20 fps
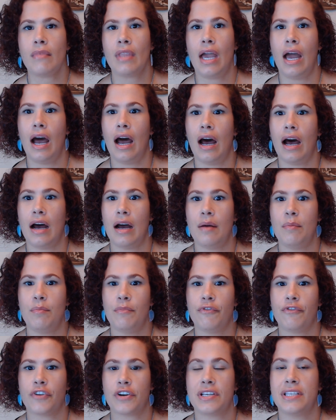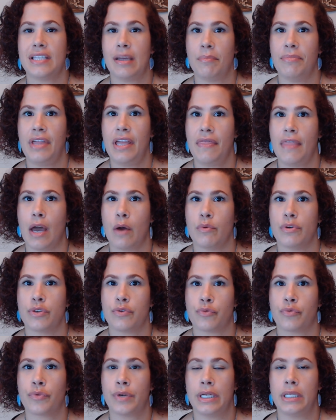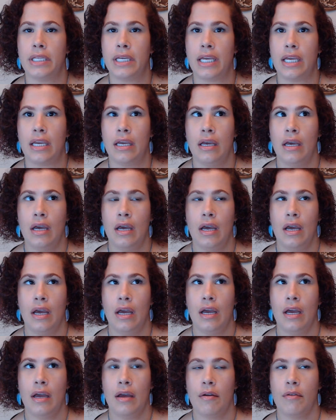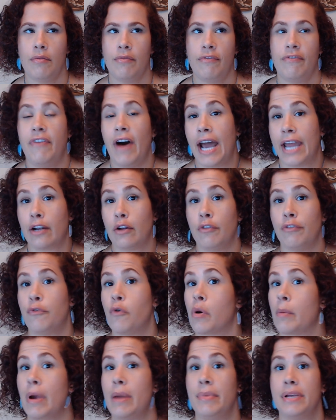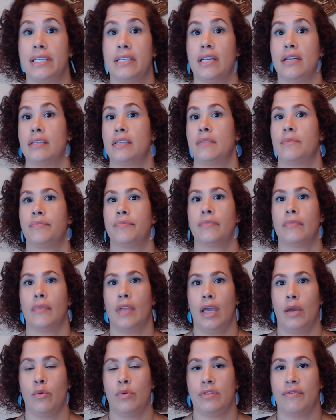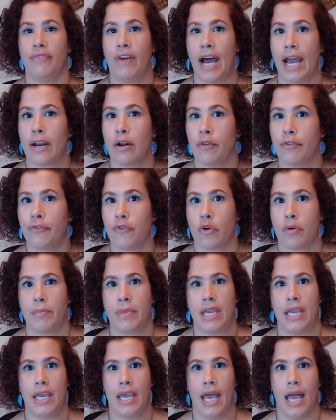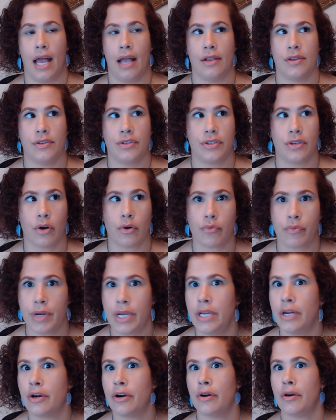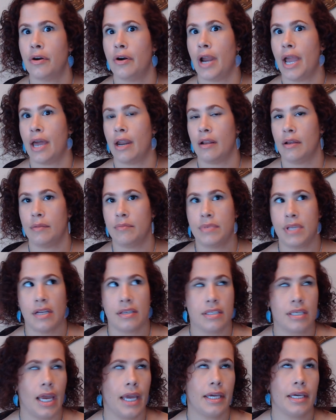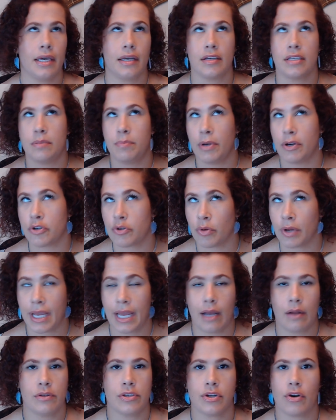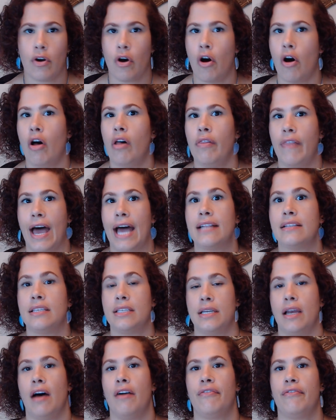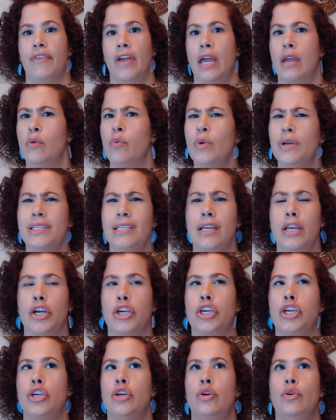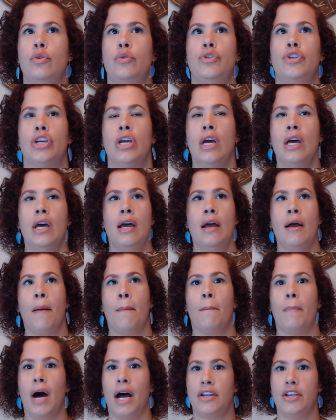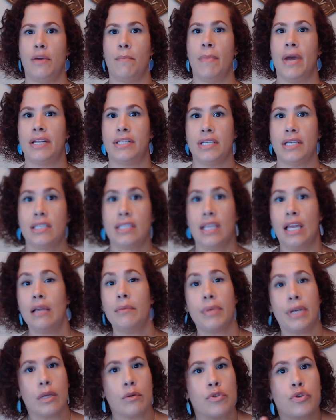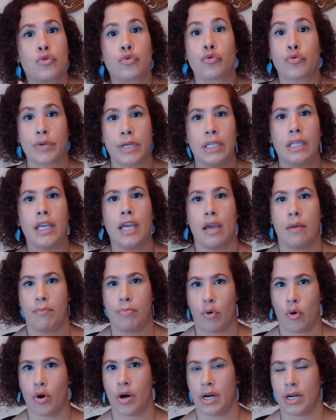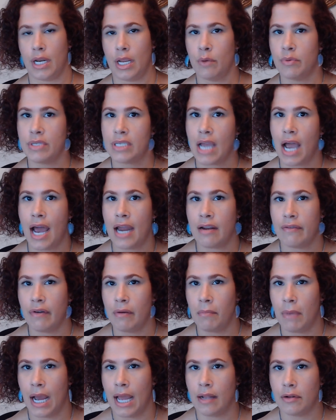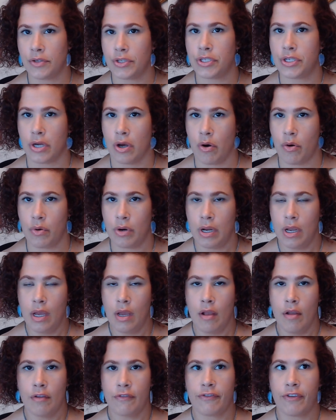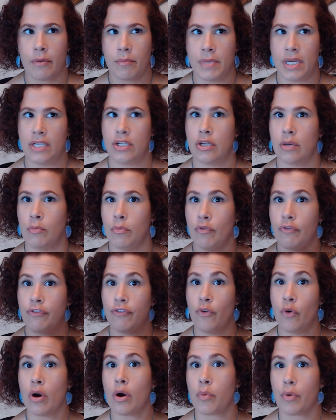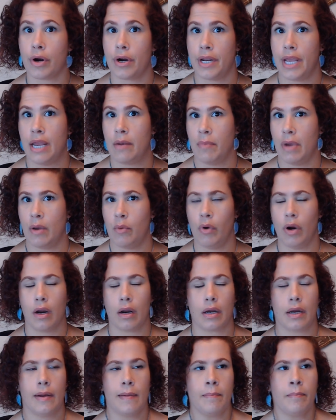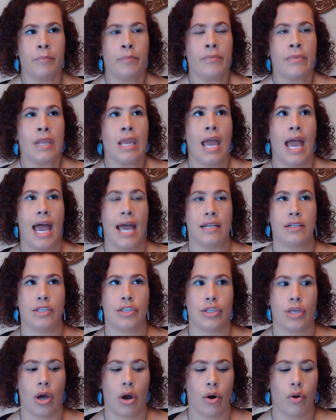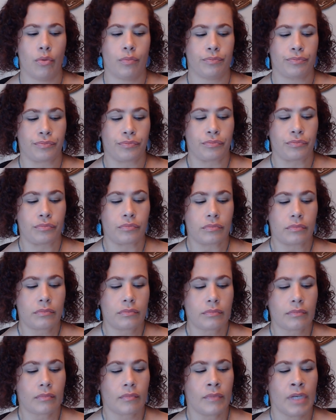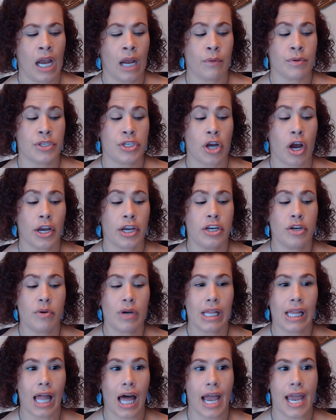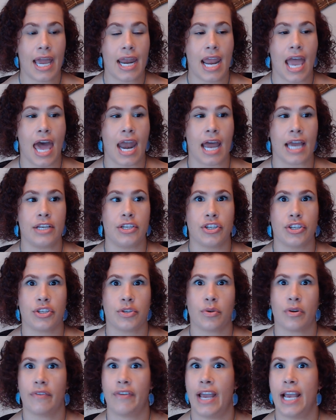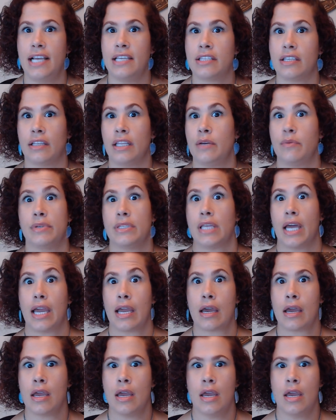um, for something that was really vital for my business. It was vital for me as a reader and a, a psychic, a spiritual counselor, all that stuff. And it wasn't a huge, monumentous thing, but it was really important. It was kind of a milestone for me to move forward in my work. And so I was talking to a client and I just sort of hastily was like,